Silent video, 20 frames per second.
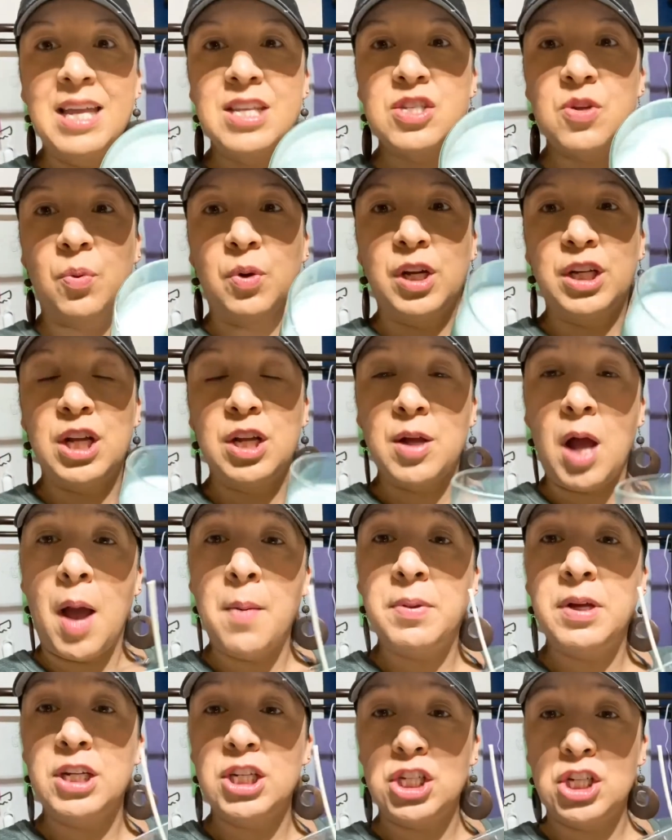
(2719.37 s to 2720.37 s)
So
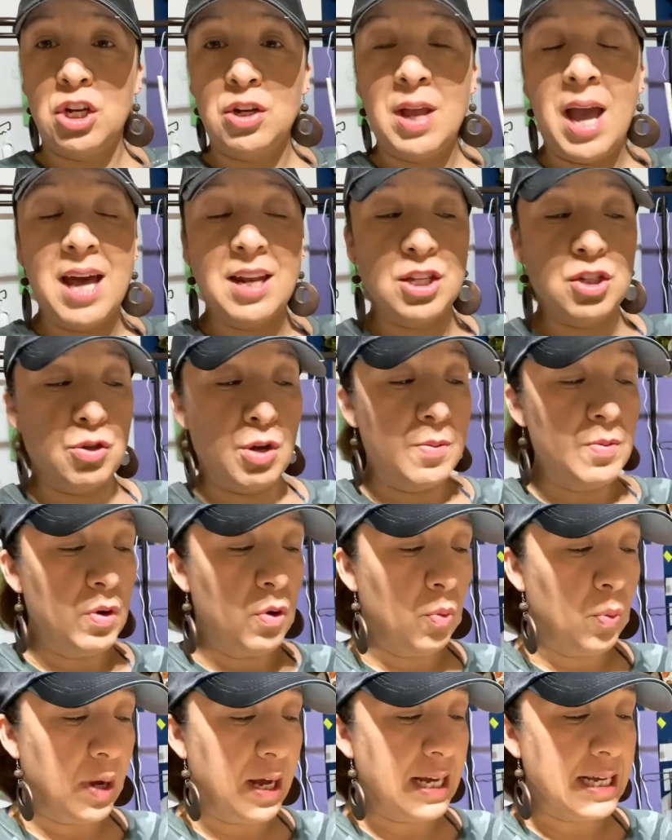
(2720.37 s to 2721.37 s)
I'm gonna show you how to trim
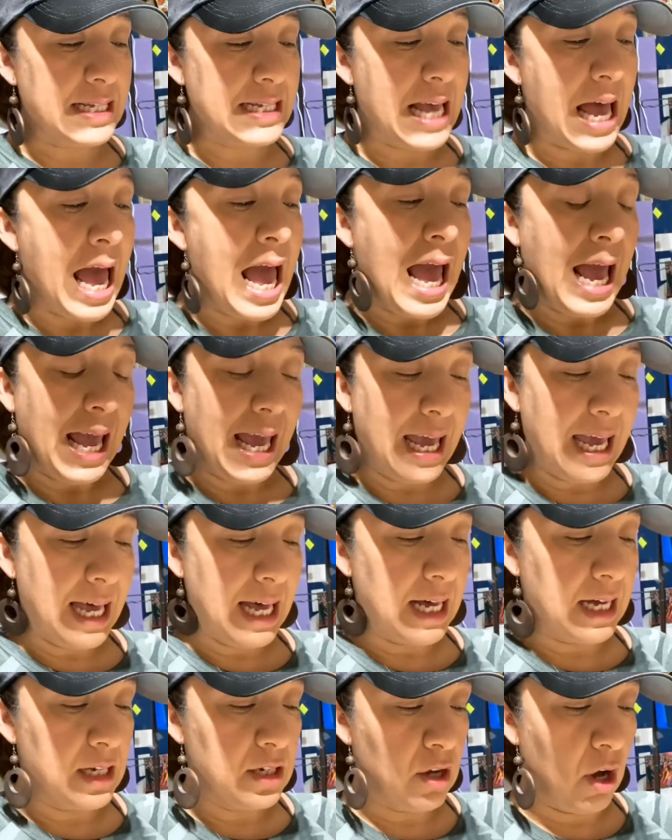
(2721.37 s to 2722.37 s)
your wicks.
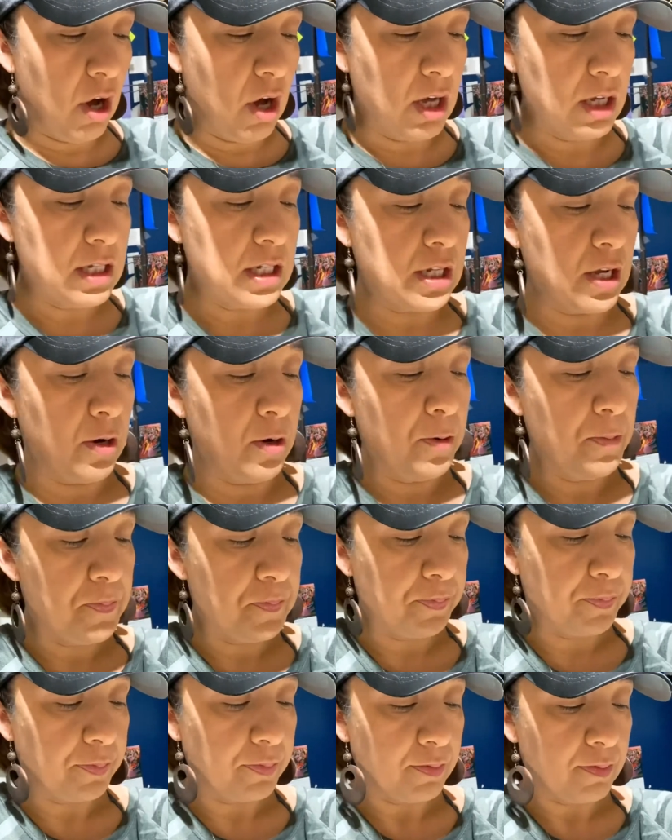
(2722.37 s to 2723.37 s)
And also,
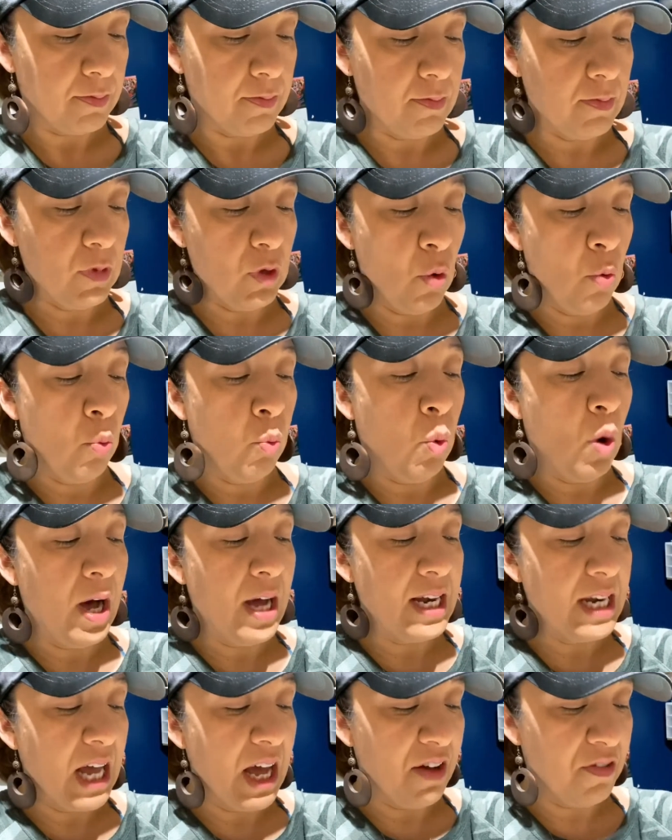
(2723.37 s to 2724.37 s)

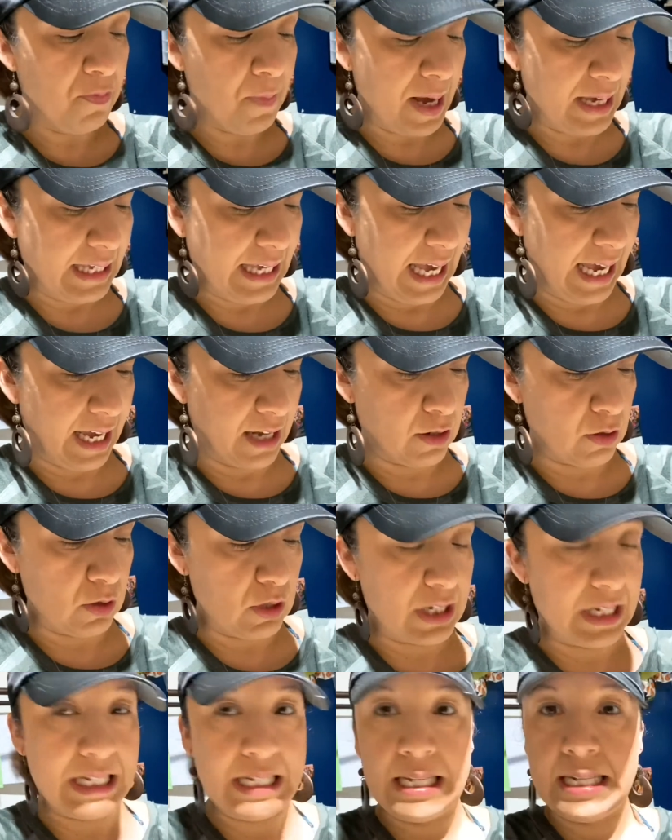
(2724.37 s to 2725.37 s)
one of my
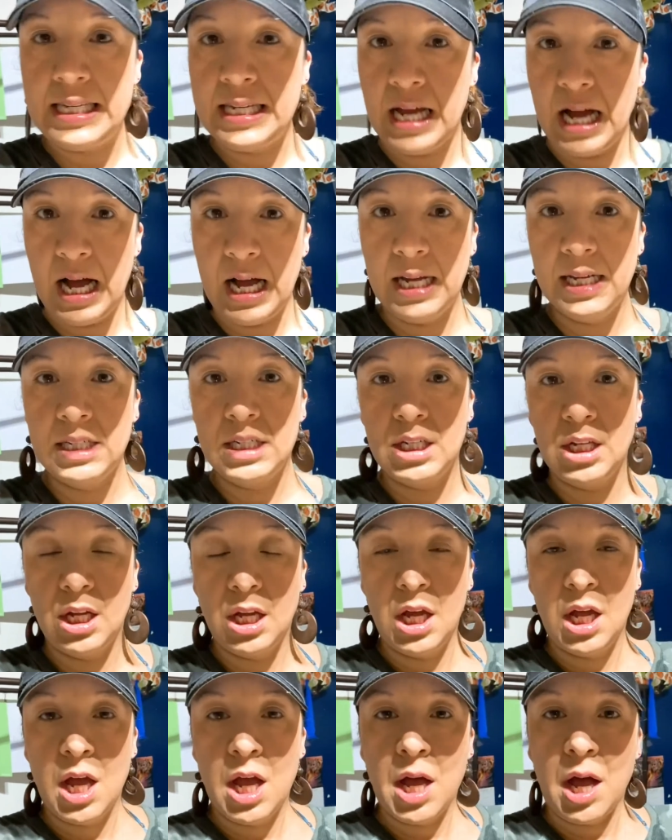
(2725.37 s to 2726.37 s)
candles did not,
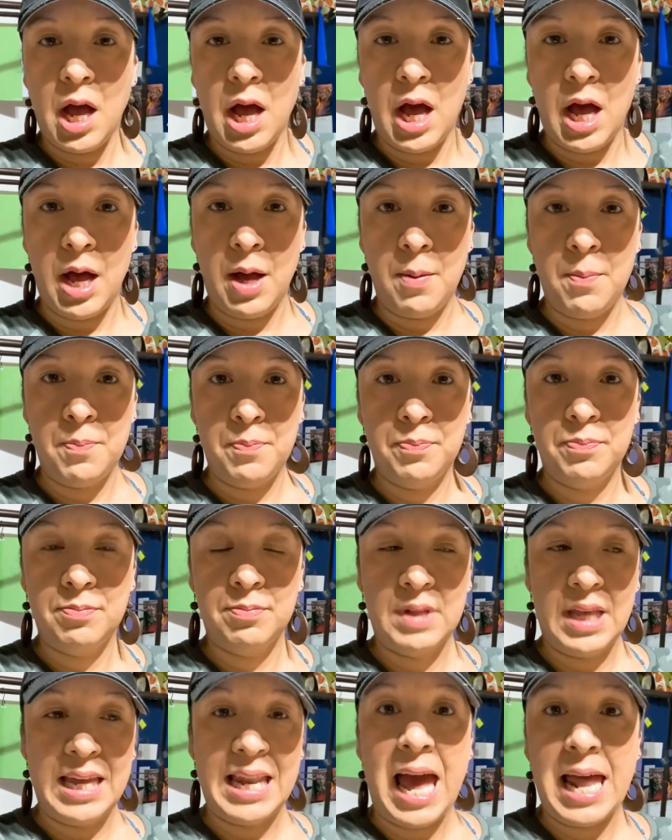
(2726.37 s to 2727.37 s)

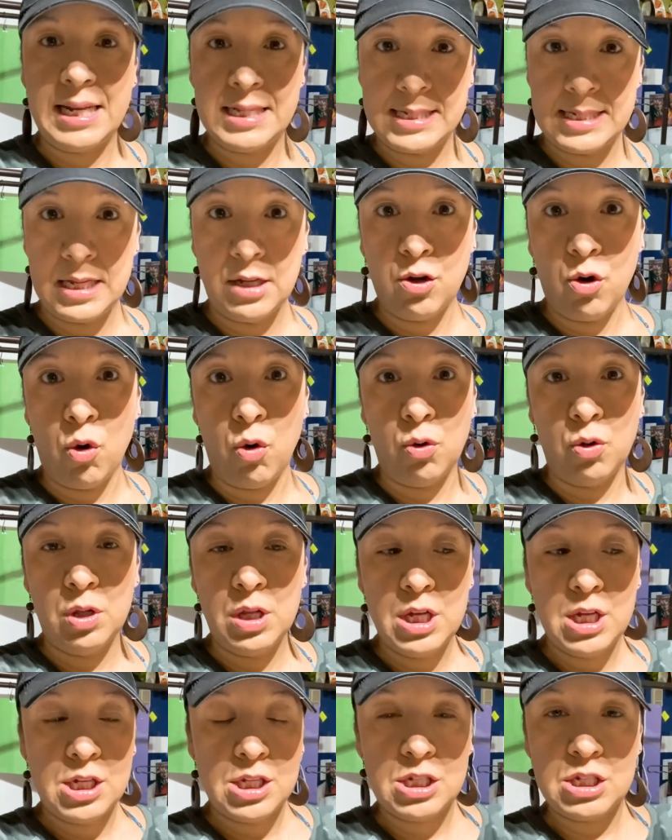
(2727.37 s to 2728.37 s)
it had a sinkhole.
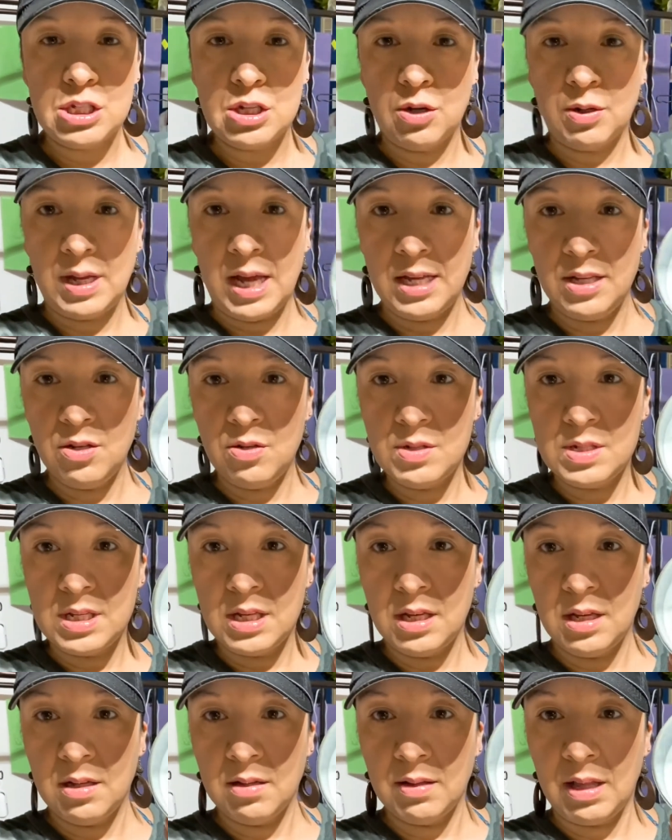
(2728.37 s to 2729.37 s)
So can you
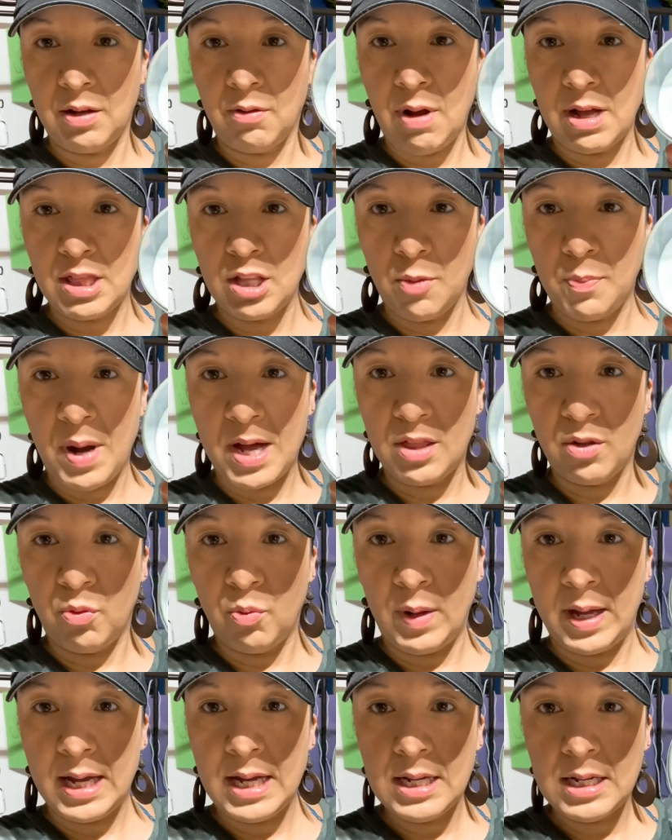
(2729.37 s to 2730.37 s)
see, like right there by the
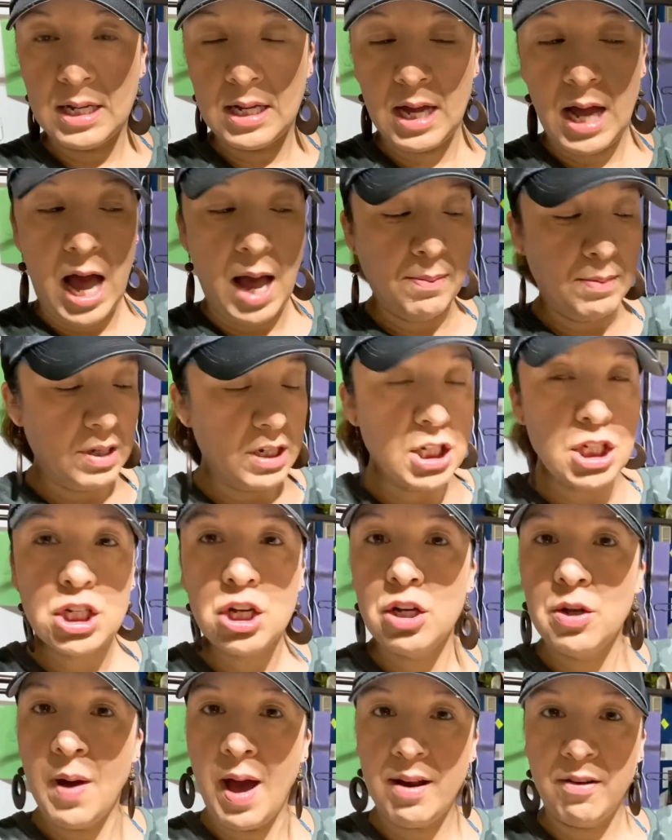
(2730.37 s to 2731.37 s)
wick? I'm gonna show
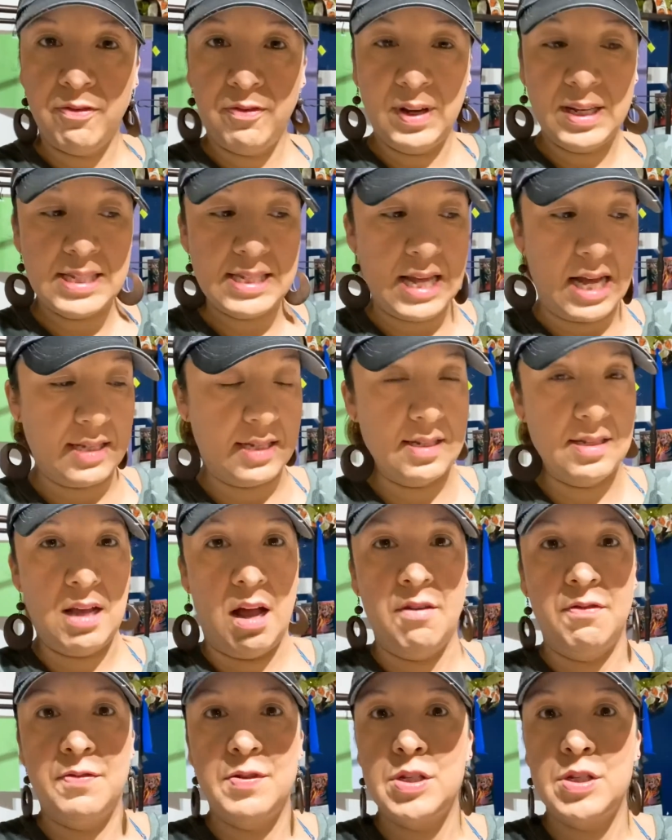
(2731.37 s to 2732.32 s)
you how to fix that stuff.